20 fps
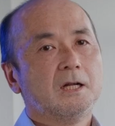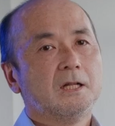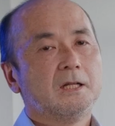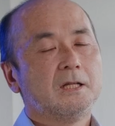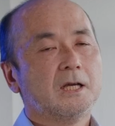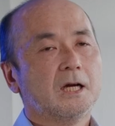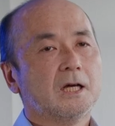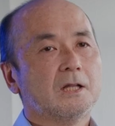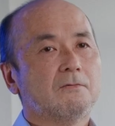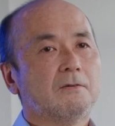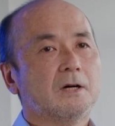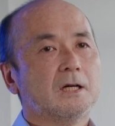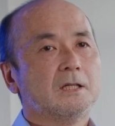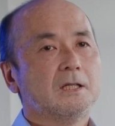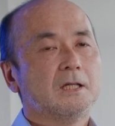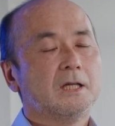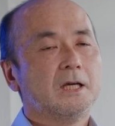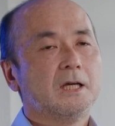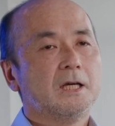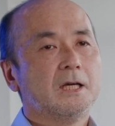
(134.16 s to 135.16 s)
The other
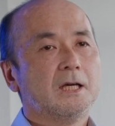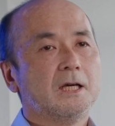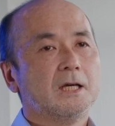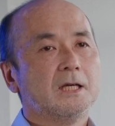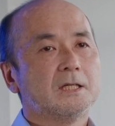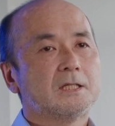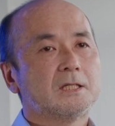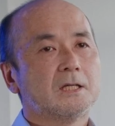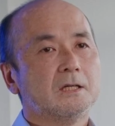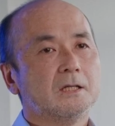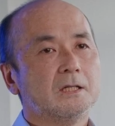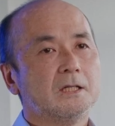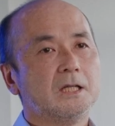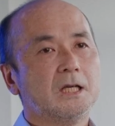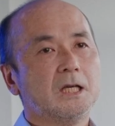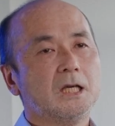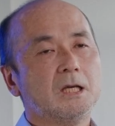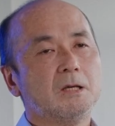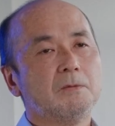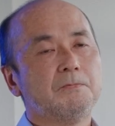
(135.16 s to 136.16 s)
one is
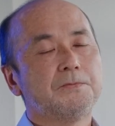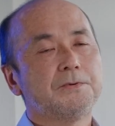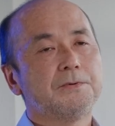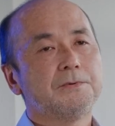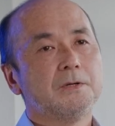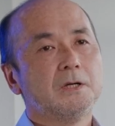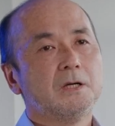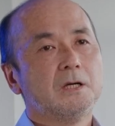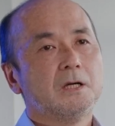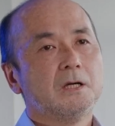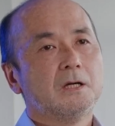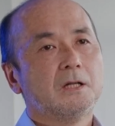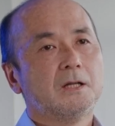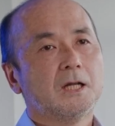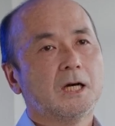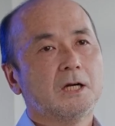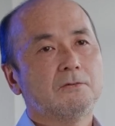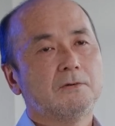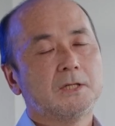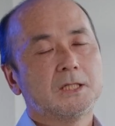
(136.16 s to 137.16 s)
deep
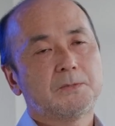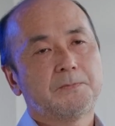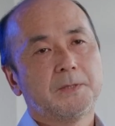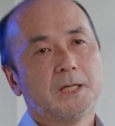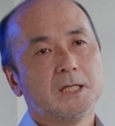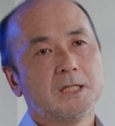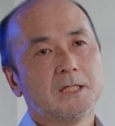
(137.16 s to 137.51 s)
language